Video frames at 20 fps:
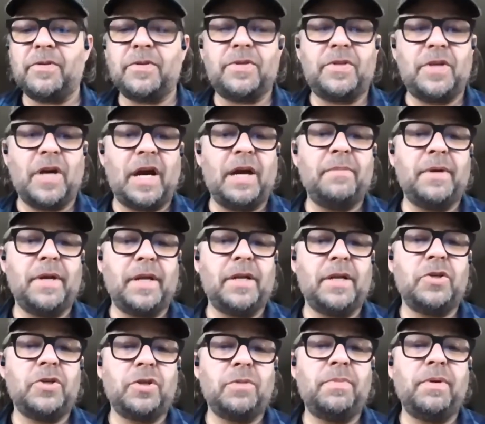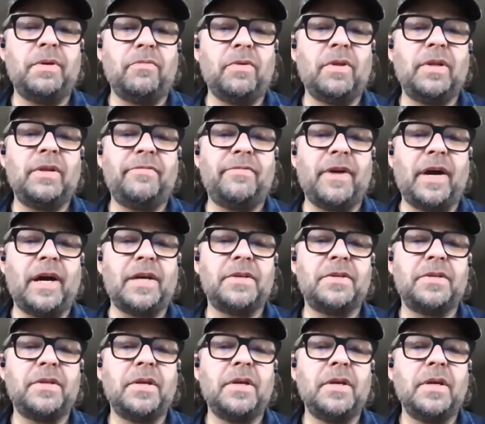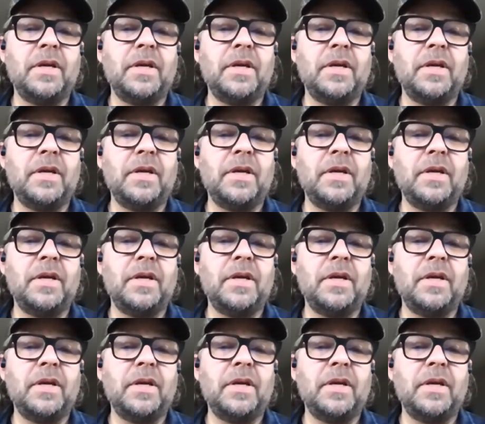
diamond in it. It should be really fast.